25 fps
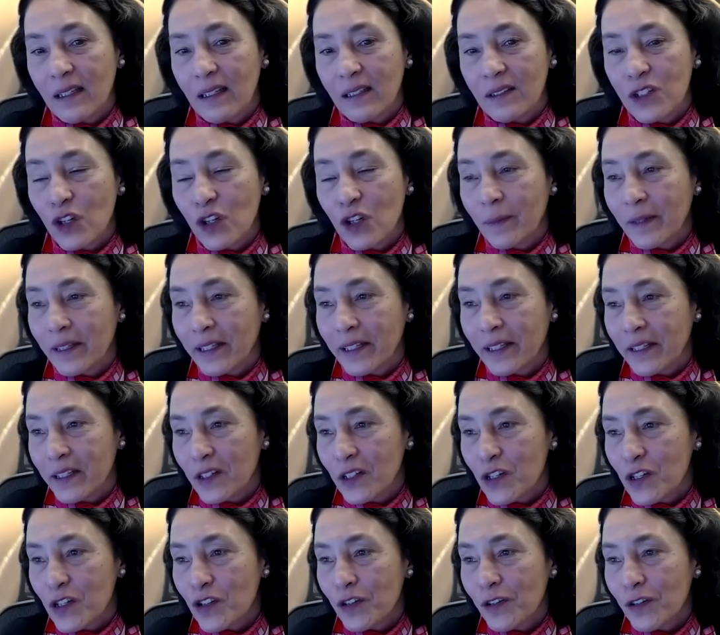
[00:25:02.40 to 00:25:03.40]
German
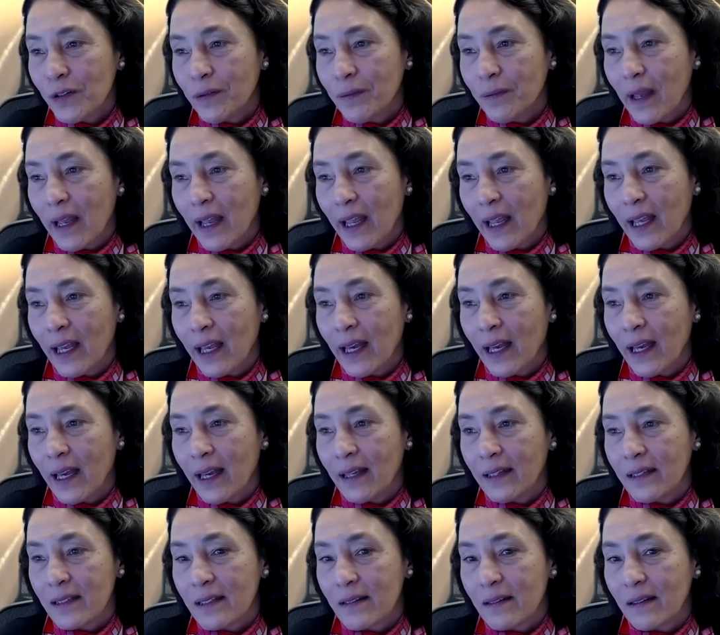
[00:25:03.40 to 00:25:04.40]
literature
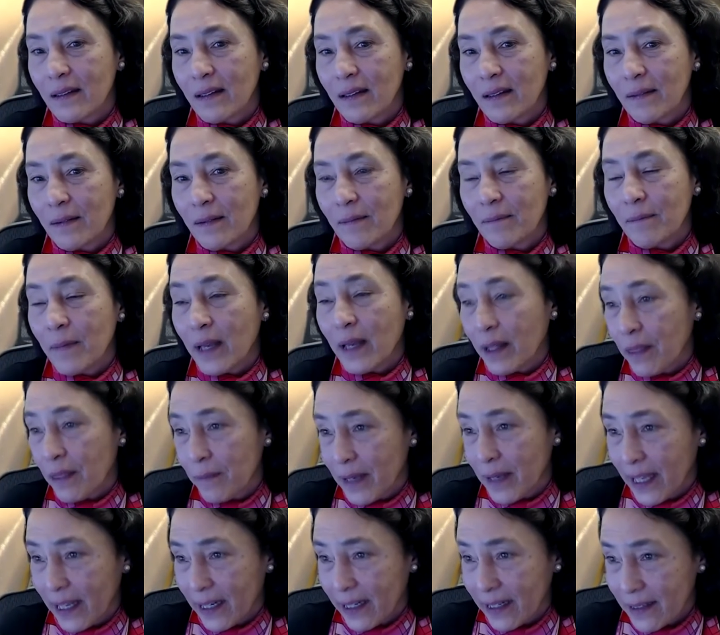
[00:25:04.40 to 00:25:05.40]
and
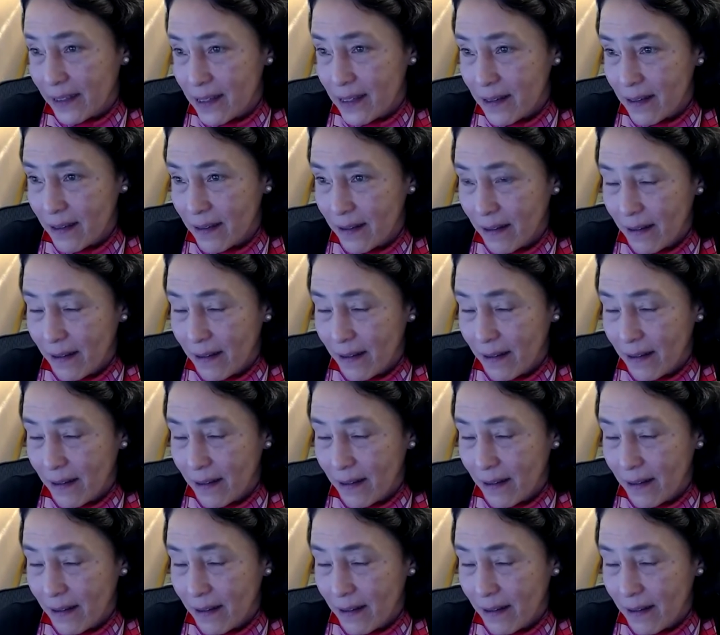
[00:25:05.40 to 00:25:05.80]
mathematics.